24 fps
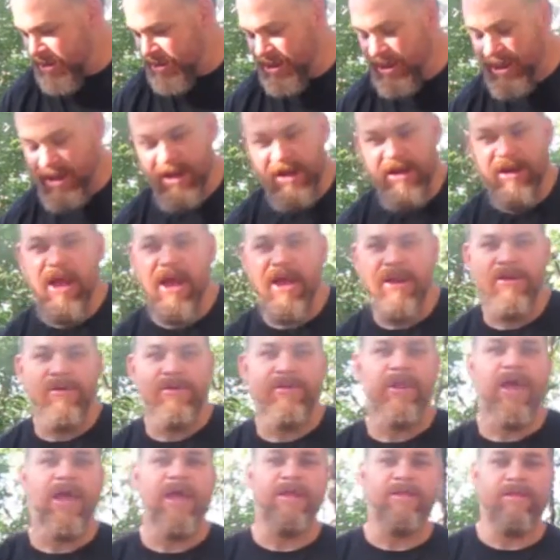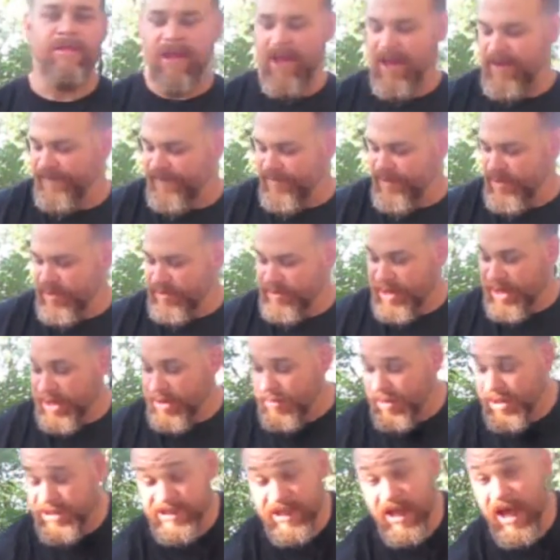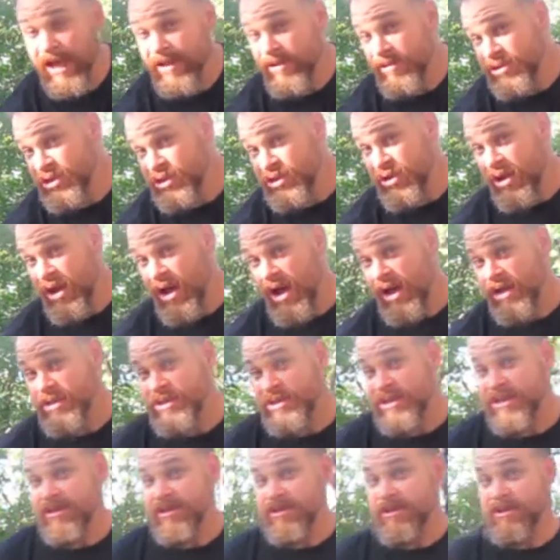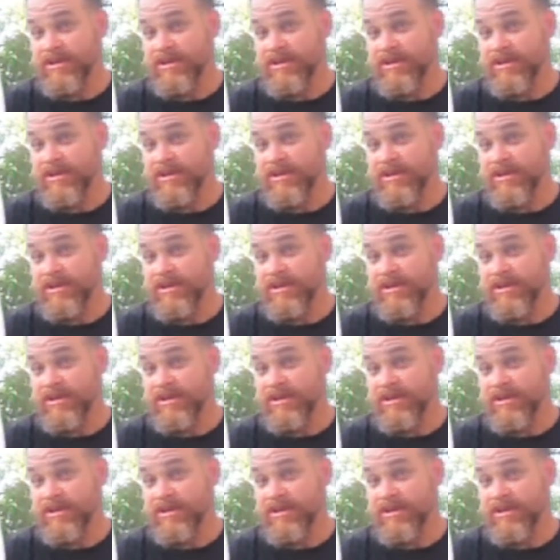and I don't like clown food, but anyways, I like the straws.